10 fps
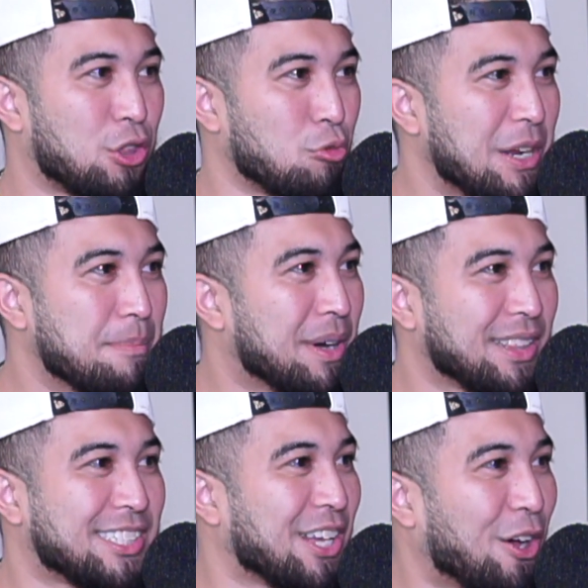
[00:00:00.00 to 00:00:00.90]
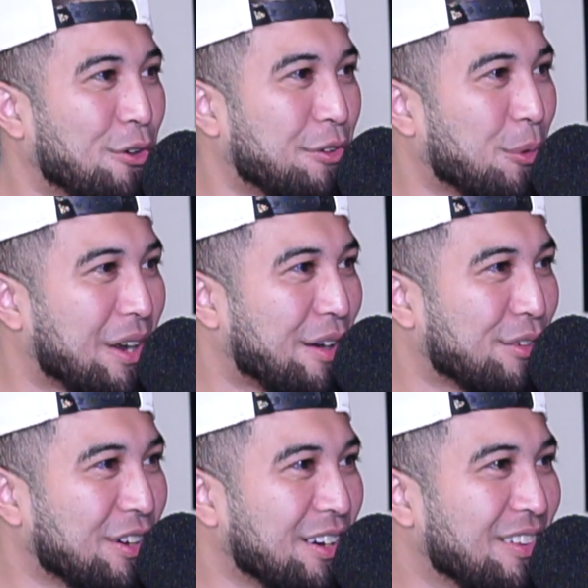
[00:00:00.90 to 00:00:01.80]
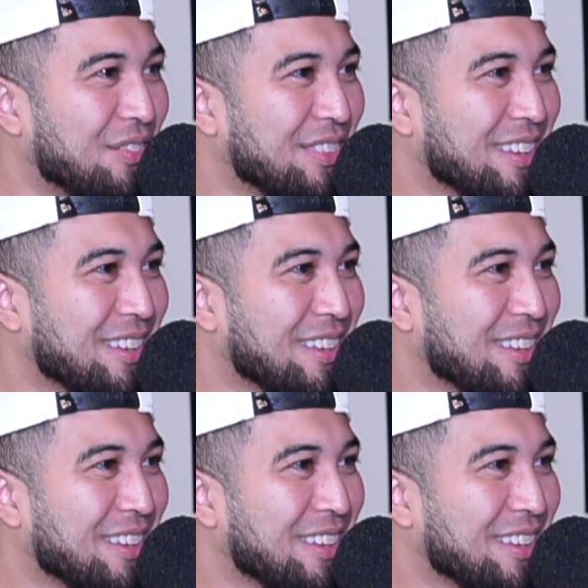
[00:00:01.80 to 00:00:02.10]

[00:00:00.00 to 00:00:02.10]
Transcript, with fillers: 3 month self or whatever,